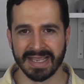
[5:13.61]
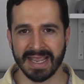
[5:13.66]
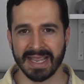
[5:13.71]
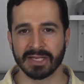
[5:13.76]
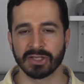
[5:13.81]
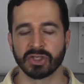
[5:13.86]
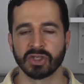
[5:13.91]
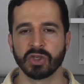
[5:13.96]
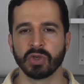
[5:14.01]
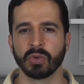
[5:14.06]

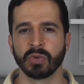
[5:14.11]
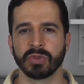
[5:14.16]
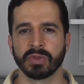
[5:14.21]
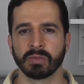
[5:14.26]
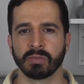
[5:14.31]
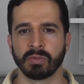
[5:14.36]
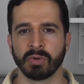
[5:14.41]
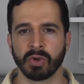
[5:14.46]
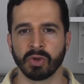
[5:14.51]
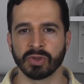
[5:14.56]
and two of
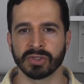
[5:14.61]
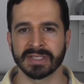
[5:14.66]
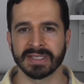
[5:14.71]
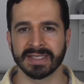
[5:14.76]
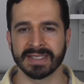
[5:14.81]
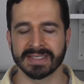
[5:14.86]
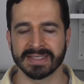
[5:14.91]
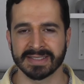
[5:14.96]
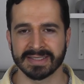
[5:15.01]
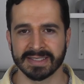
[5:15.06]
the roles
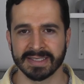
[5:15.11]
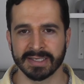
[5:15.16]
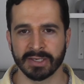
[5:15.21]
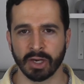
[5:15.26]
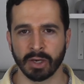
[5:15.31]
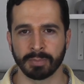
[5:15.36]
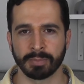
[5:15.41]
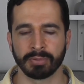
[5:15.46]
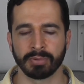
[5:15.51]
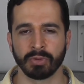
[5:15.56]
listed
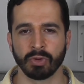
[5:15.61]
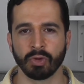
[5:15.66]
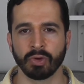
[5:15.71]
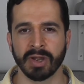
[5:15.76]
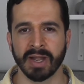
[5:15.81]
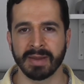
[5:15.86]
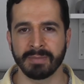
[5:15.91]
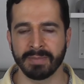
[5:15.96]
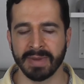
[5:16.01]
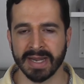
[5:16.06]
are
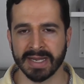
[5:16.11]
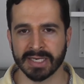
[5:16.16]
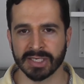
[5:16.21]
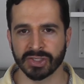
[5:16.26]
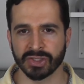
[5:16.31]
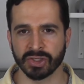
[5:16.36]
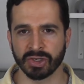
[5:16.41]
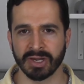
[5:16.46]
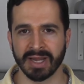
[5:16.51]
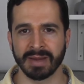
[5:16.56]
program
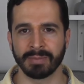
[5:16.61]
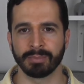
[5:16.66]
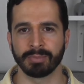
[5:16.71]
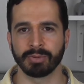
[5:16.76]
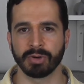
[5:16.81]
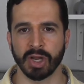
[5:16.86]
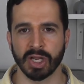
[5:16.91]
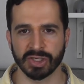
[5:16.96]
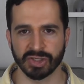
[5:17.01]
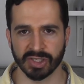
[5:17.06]
manager and
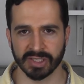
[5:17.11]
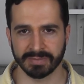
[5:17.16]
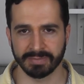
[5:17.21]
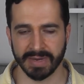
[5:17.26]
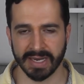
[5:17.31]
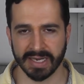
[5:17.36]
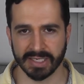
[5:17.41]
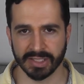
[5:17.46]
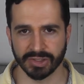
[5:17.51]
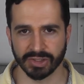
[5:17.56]
project
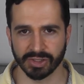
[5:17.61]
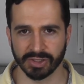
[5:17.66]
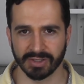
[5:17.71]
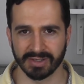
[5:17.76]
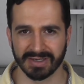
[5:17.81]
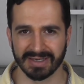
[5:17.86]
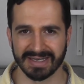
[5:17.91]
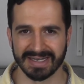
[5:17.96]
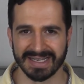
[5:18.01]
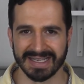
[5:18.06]
manager.
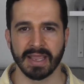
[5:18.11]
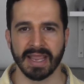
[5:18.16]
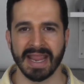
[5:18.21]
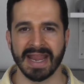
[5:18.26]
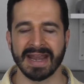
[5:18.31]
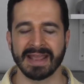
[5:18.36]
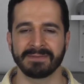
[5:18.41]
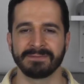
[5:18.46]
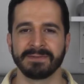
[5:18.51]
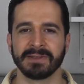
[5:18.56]

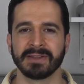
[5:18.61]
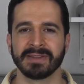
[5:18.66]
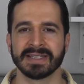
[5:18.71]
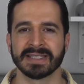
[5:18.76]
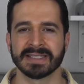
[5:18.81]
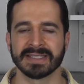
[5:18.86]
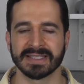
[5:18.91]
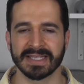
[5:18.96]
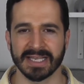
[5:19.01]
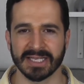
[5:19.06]
And I feel
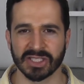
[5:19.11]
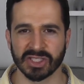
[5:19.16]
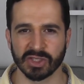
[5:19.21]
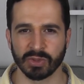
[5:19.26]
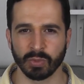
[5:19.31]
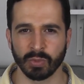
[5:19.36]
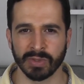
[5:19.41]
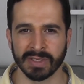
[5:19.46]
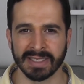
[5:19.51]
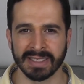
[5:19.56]
this
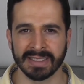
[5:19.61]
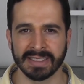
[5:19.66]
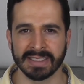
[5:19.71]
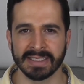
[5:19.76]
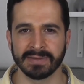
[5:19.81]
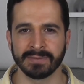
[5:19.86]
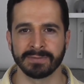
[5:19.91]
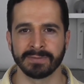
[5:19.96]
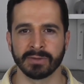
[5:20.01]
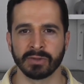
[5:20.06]
section would
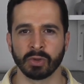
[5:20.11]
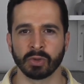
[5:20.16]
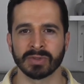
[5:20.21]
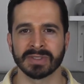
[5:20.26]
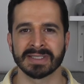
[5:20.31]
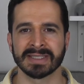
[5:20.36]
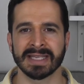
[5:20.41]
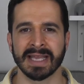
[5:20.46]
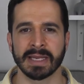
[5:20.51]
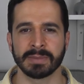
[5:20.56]
leave
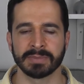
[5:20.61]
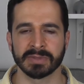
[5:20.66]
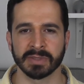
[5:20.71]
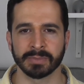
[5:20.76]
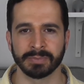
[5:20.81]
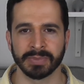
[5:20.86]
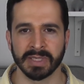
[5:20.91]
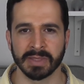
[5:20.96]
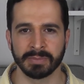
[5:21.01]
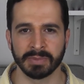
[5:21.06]
those types
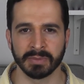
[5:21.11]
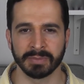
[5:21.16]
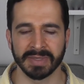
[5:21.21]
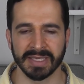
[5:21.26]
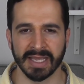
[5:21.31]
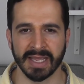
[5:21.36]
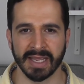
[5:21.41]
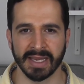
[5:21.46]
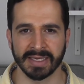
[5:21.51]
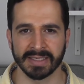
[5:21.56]
of people
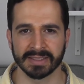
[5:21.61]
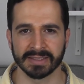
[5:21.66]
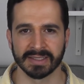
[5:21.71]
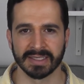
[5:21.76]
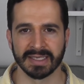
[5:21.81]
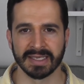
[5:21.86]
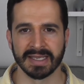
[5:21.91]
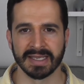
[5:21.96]
behind.